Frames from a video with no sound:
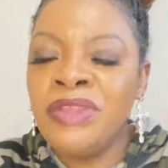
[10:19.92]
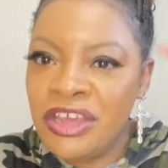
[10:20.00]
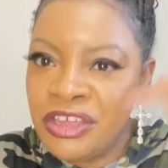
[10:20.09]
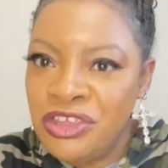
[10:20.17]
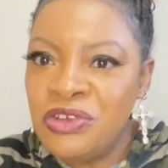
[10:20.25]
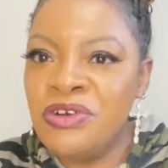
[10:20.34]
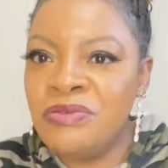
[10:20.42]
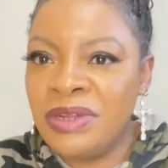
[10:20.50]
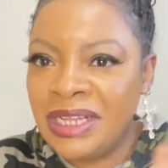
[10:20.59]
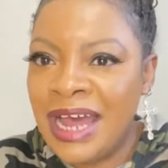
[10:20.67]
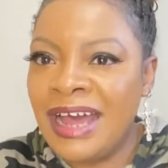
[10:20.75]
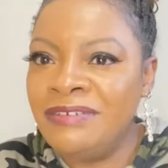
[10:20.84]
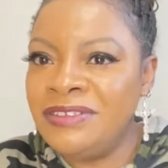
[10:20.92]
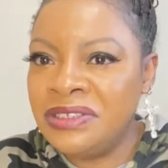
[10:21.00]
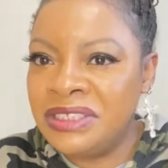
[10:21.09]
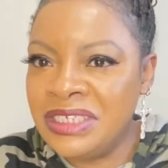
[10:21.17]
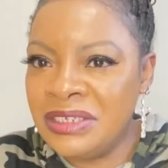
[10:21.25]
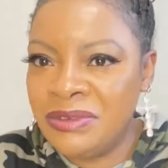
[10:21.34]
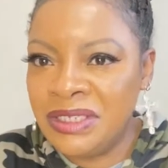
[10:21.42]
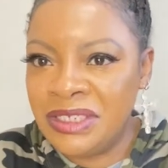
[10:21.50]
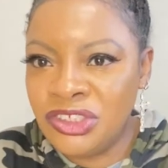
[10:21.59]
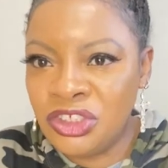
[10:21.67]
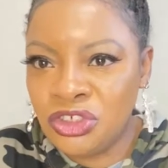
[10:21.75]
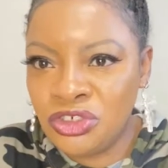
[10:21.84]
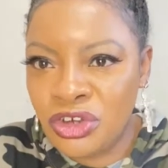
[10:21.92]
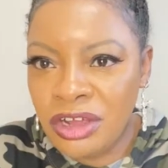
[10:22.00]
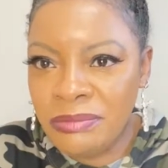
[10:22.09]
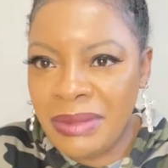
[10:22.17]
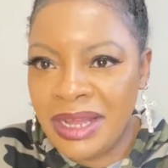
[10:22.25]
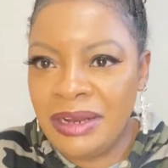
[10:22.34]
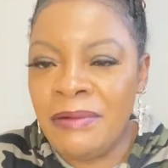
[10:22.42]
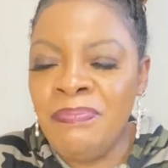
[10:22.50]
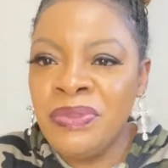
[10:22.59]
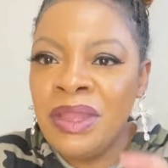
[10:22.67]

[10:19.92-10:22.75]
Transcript: you will have to deal with this strong man.